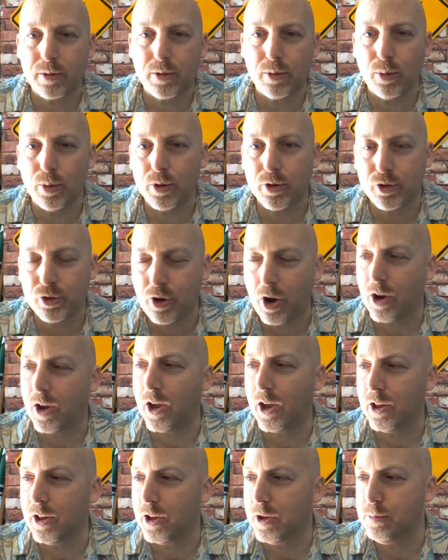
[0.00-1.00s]
or
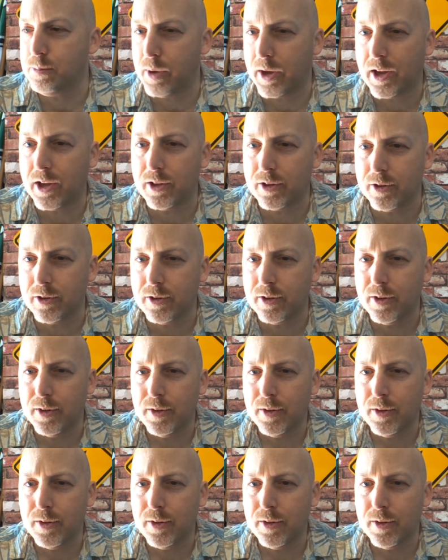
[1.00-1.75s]
shockingly bigoted